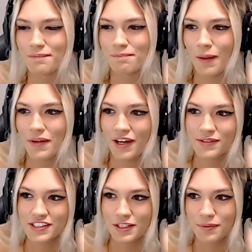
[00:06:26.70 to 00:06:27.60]
maybe I
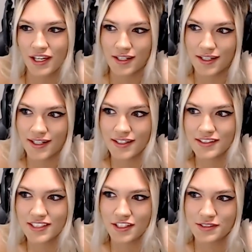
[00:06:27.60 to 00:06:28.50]
still play COD
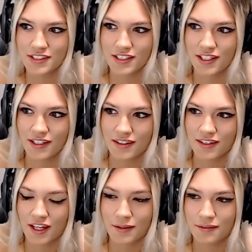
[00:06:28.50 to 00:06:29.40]
because I used to
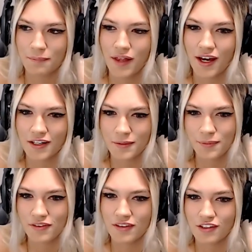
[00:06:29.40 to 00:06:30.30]
like Black
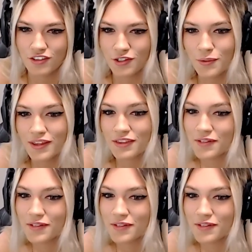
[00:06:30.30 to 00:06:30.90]
Ops like 2 and